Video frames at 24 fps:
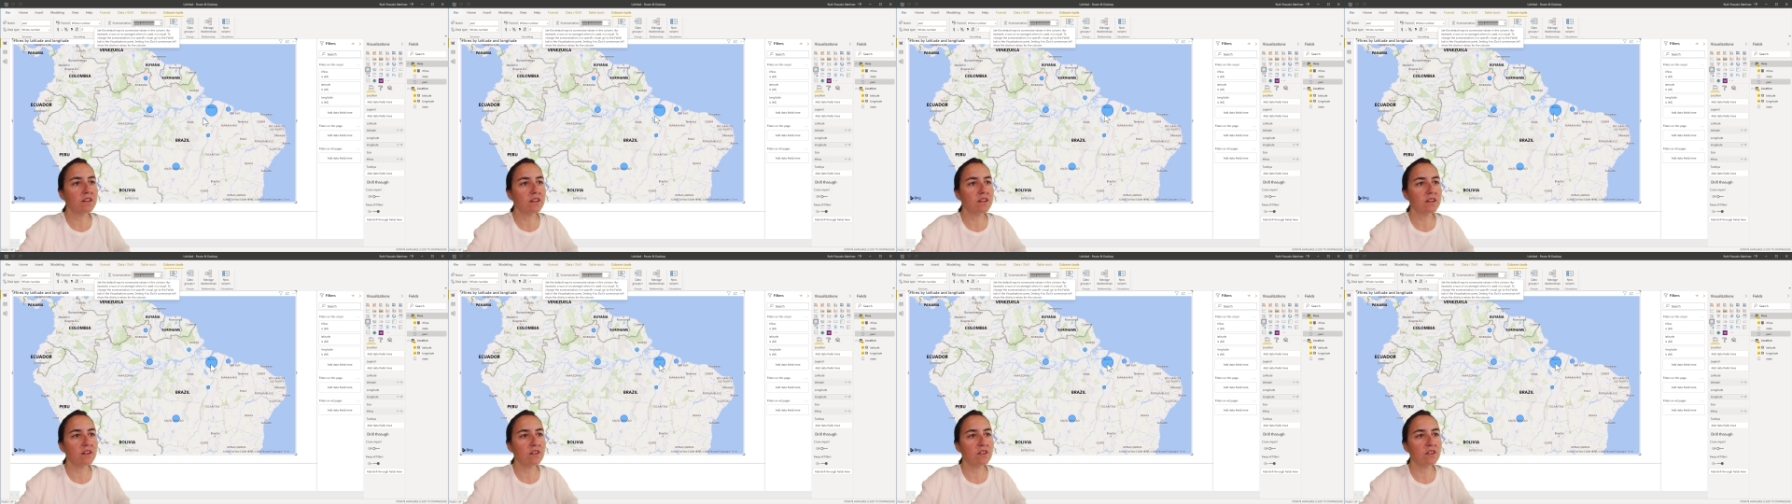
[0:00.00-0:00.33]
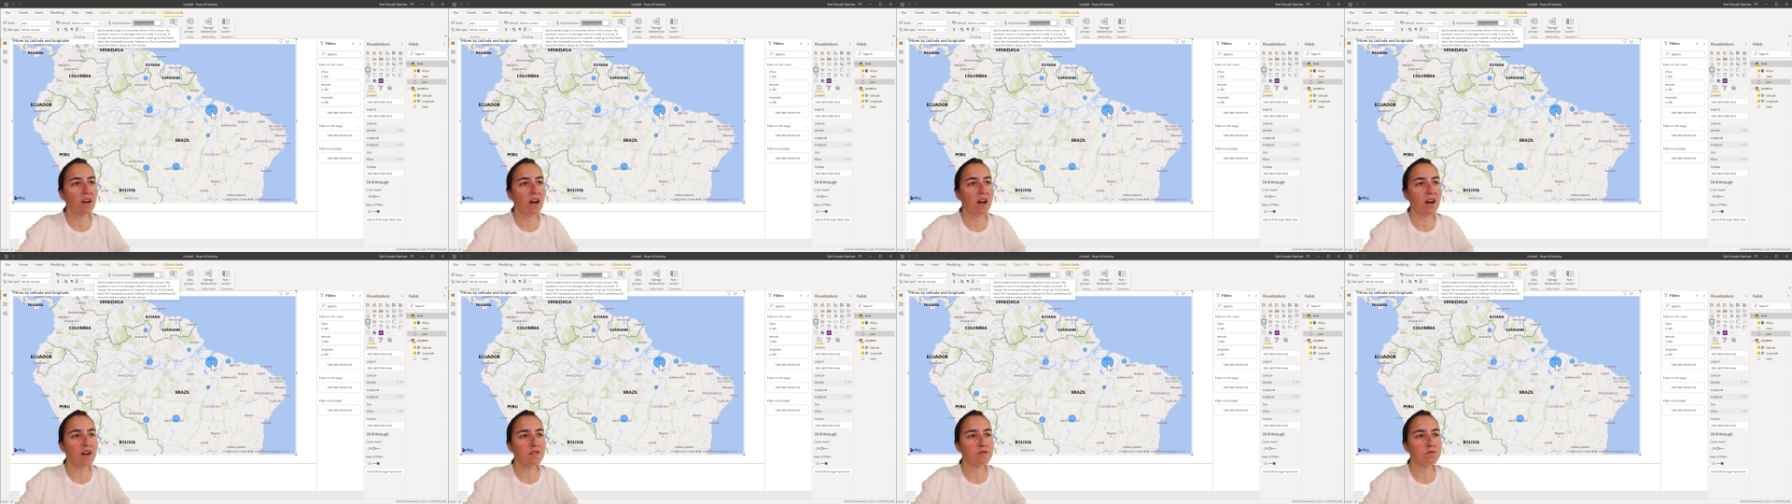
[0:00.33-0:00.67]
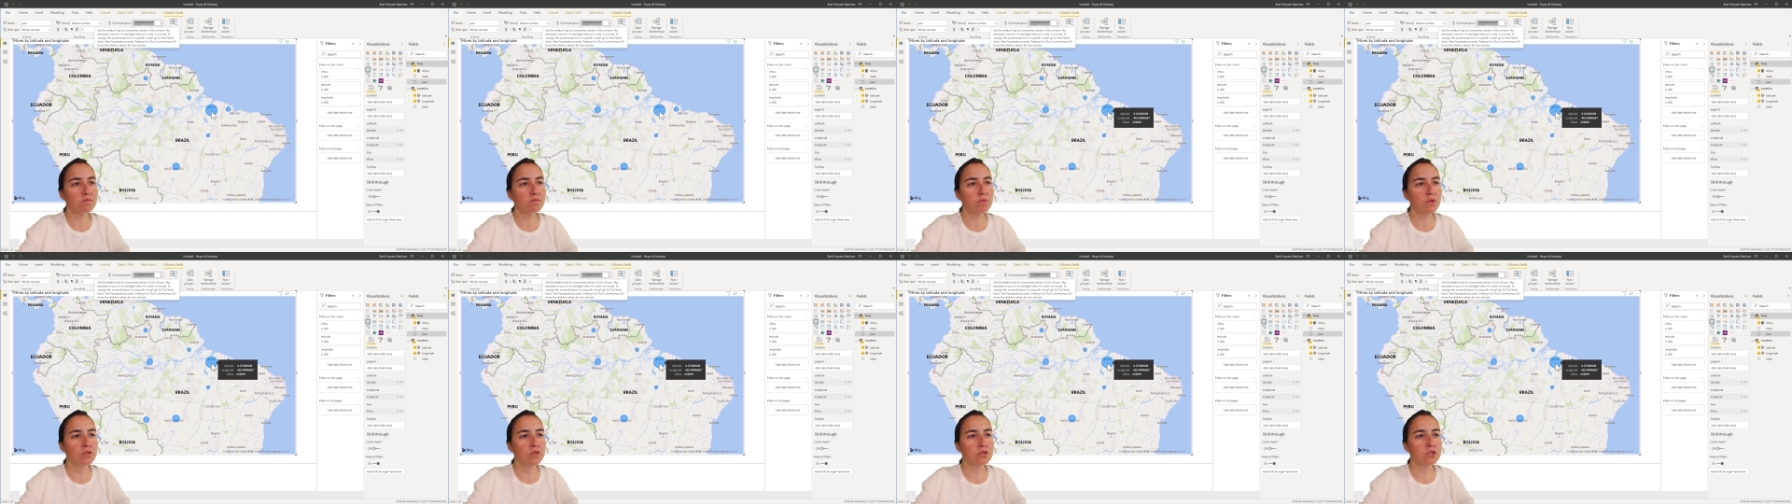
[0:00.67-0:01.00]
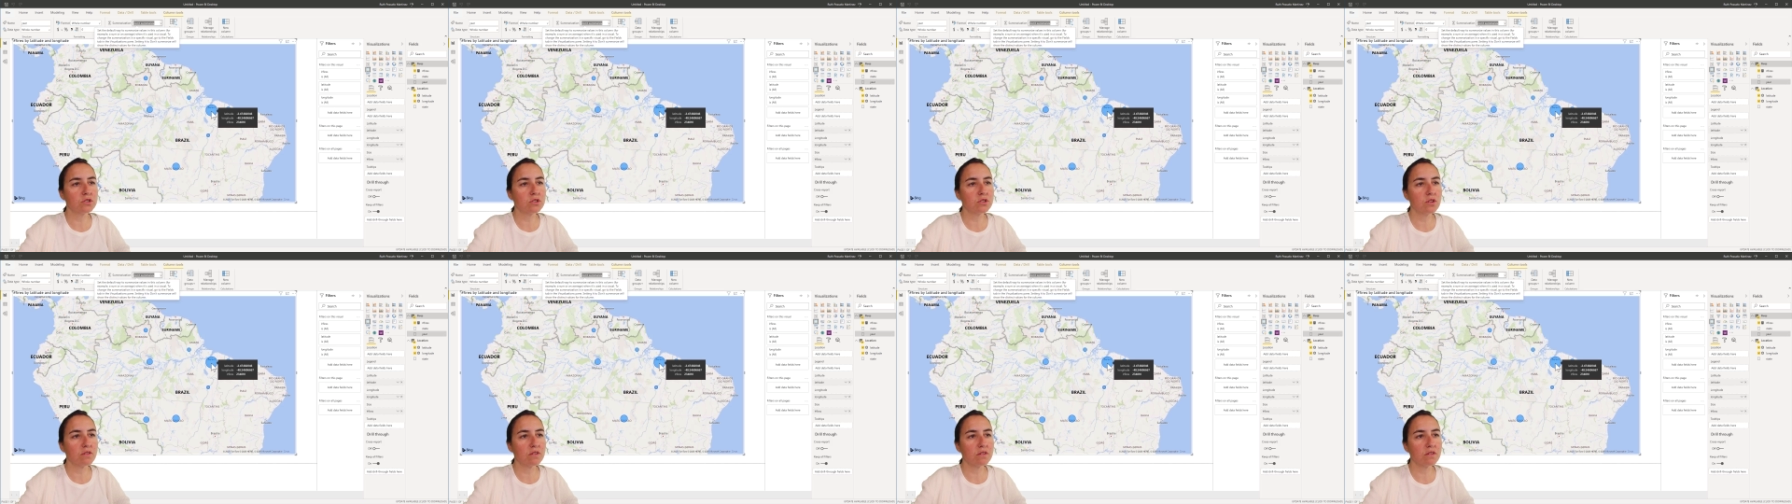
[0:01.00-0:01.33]
Here you have
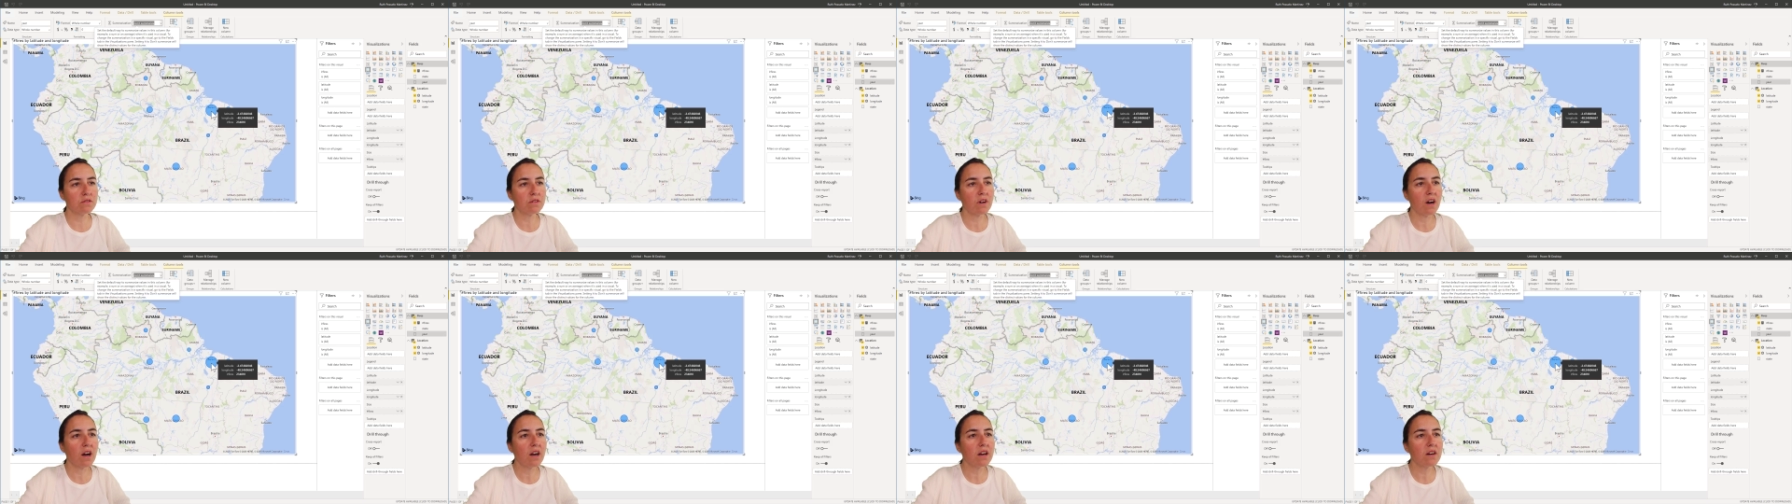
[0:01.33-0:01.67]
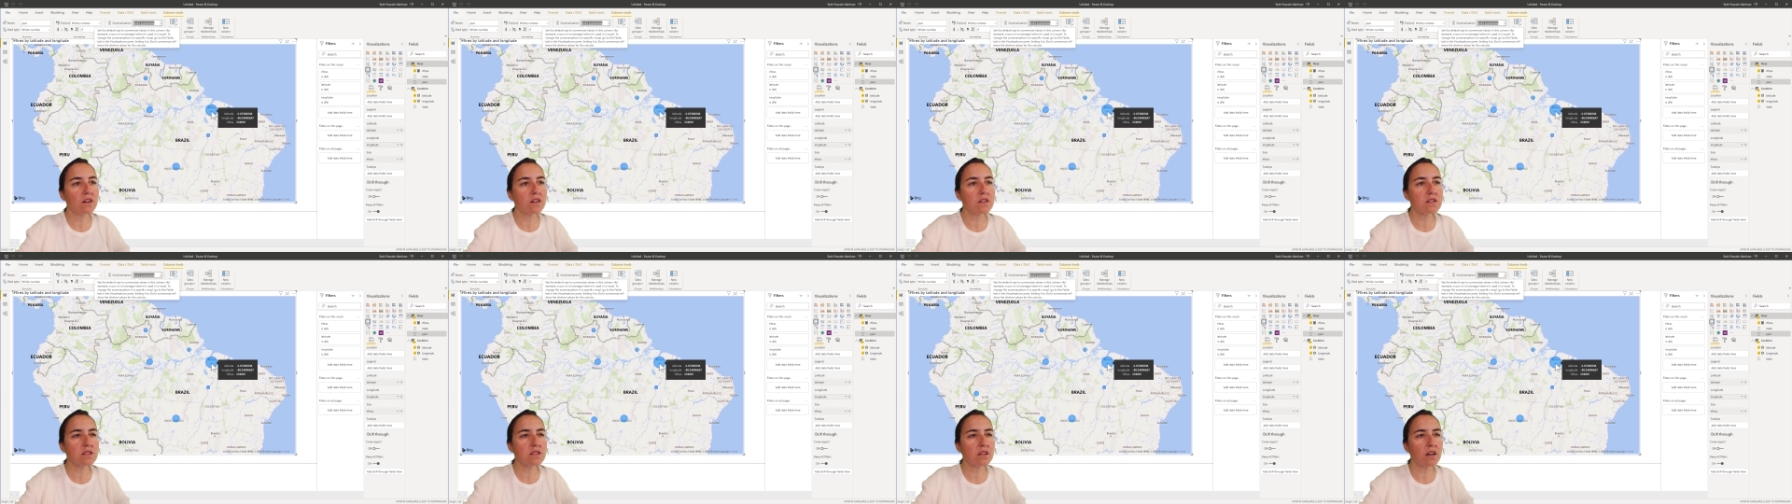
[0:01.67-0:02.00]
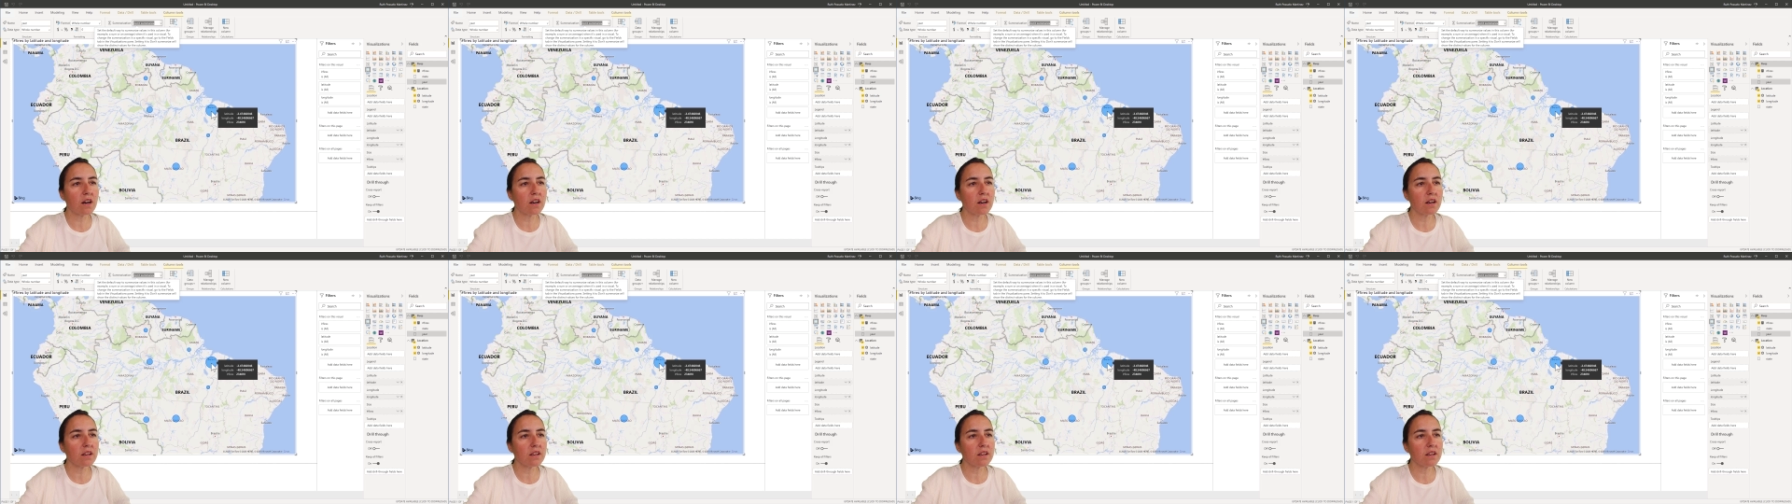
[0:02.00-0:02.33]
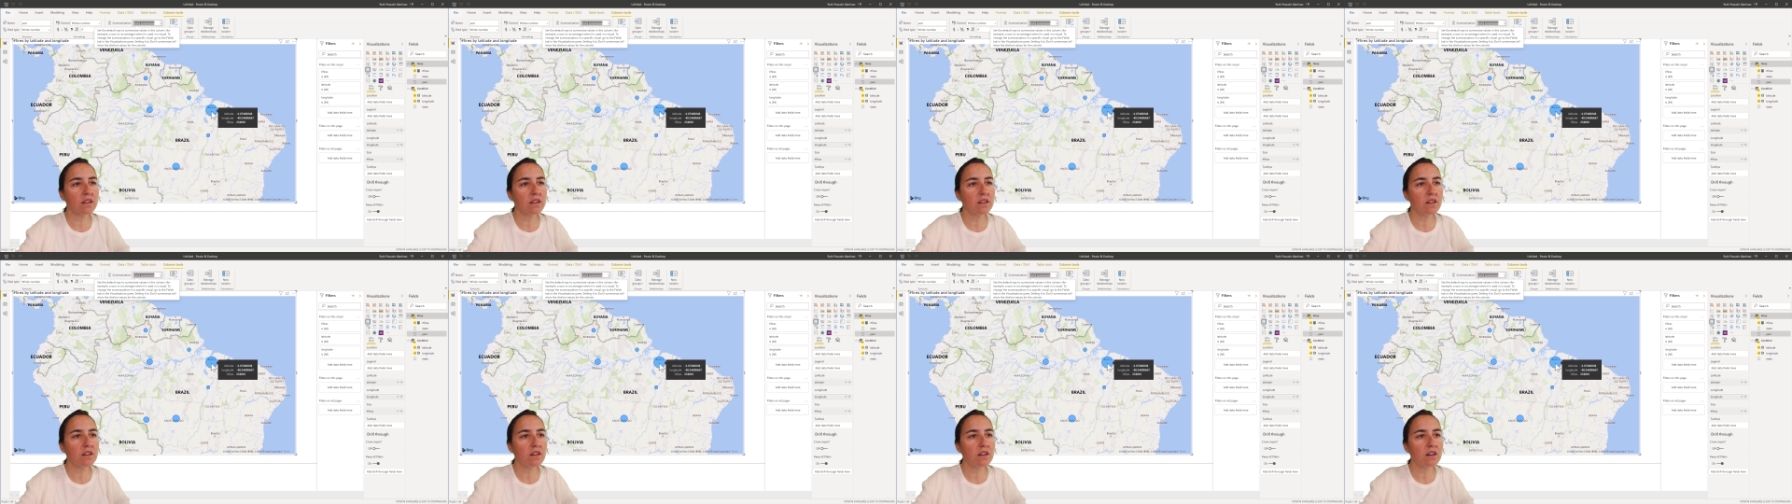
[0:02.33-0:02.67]
most of the fires are
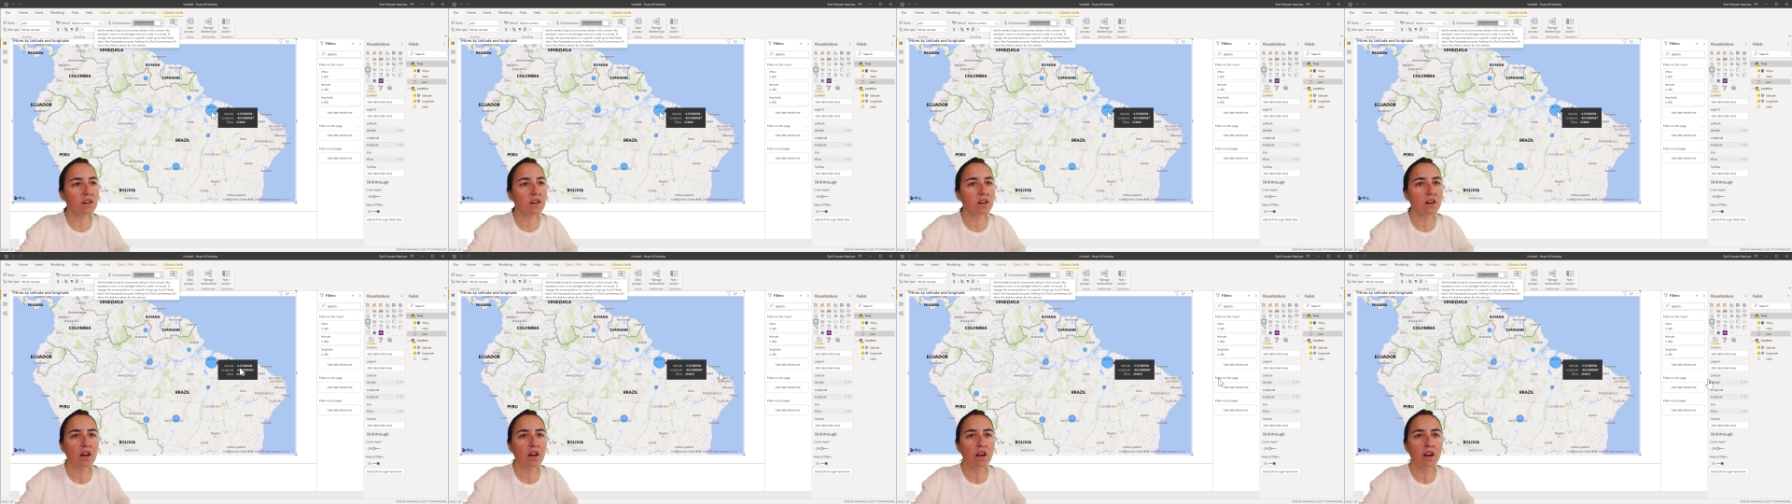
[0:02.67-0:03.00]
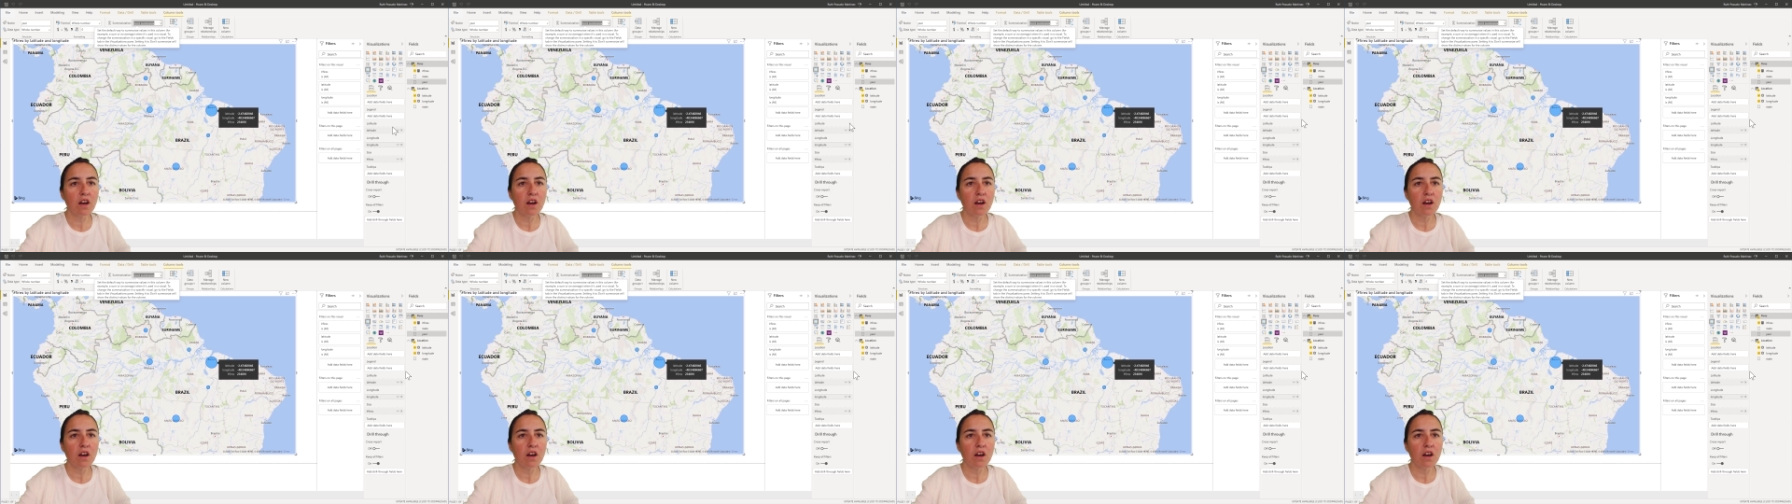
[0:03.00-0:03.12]
here,